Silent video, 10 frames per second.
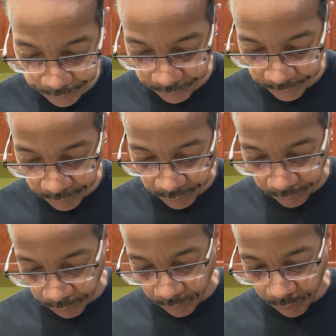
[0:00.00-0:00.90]

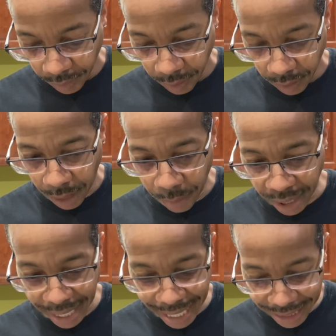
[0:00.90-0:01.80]
I bought
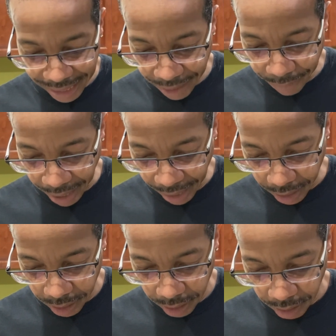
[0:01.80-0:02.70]
an 18 pack.
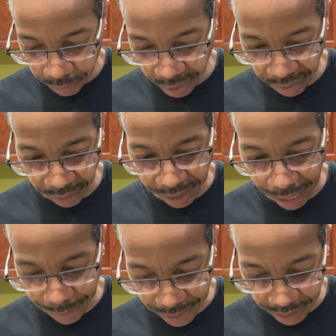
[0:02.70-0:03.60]
Put three
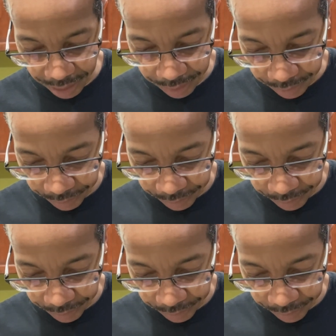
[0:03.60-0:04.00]
limes in here.